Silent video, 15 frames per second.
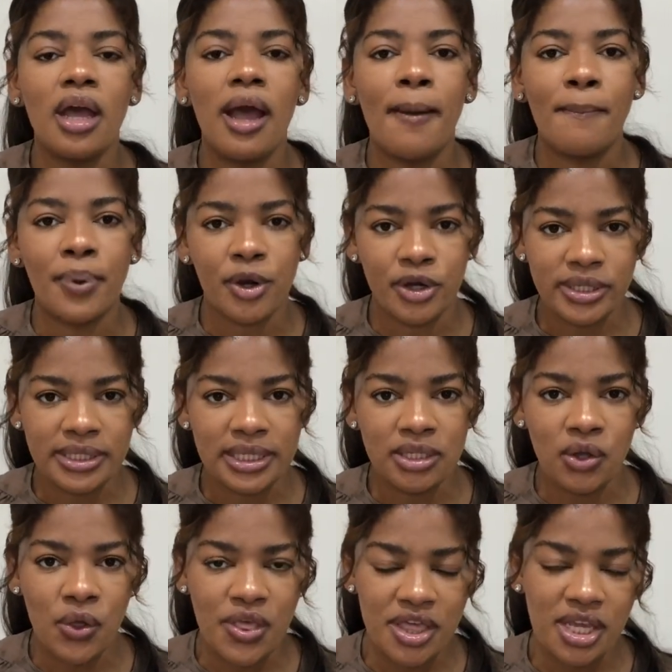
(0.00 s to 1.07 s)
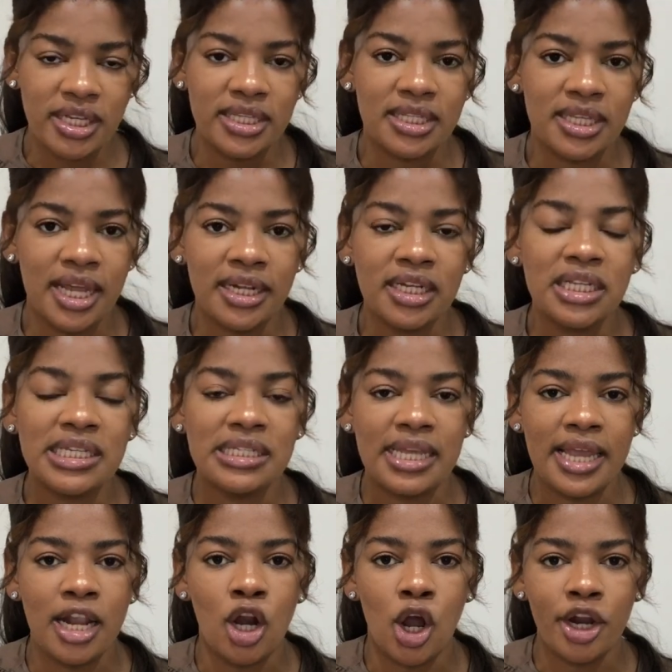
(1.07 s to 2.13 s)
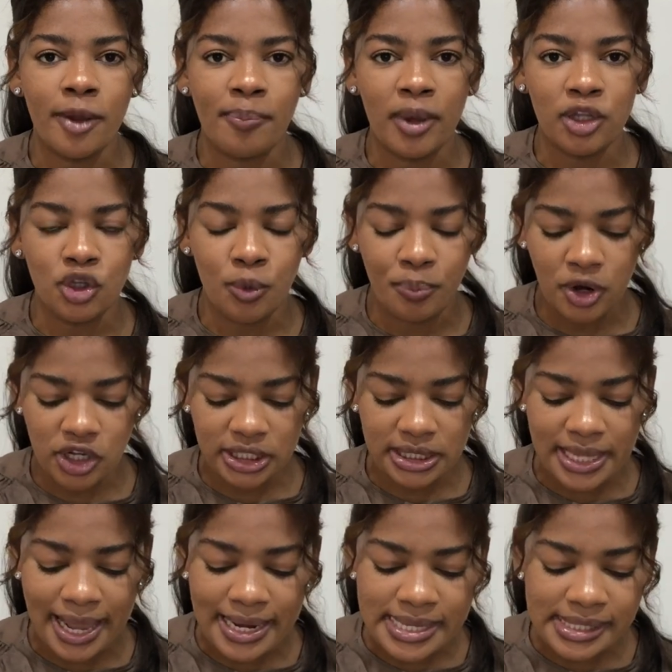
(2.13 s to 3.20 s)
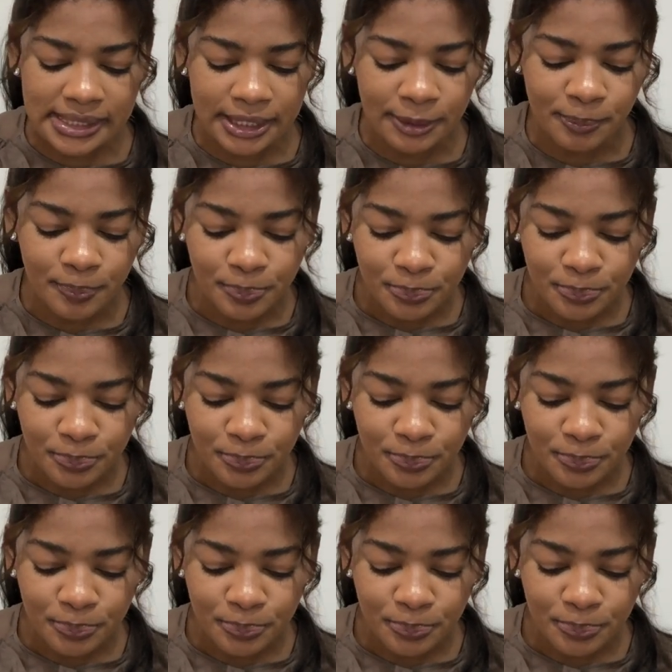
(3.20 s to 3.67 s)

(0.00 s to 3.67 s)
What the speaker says: a person or things that say a lot about your personality.